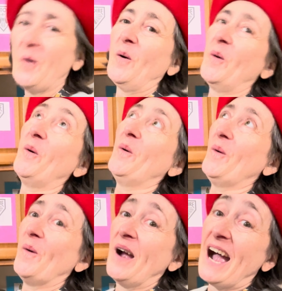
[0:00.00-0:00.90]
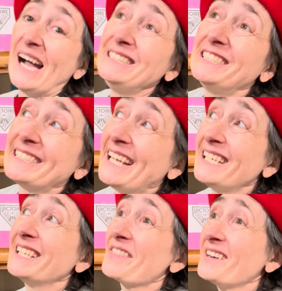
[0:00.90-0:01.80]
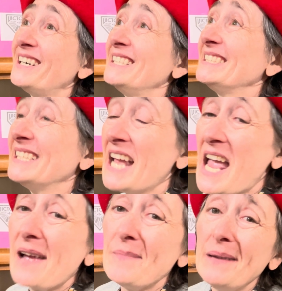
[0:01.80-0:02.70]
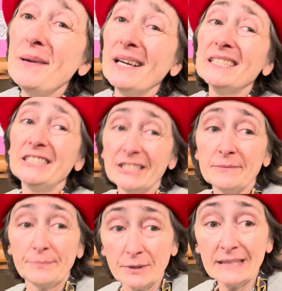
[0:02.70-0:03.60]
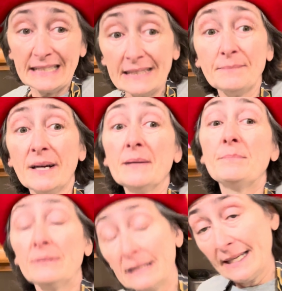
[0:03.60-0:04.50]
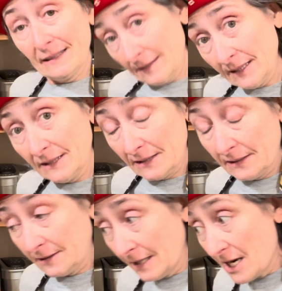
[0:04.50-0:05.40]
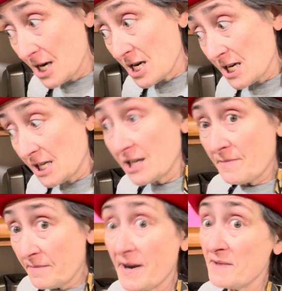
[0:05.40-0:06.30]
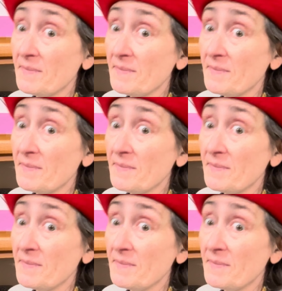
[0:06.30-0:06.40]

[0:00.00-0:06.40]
I just had a thought. Maybe I should put in my playlists some of my